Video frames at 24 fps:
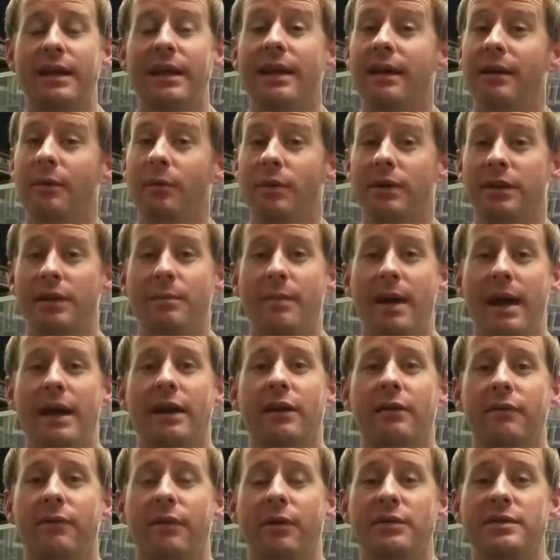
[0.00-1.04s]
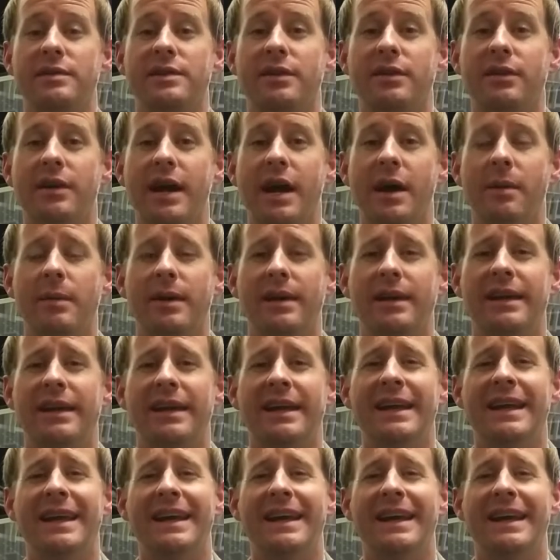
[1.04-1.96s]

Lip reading: the microphones in their helmet.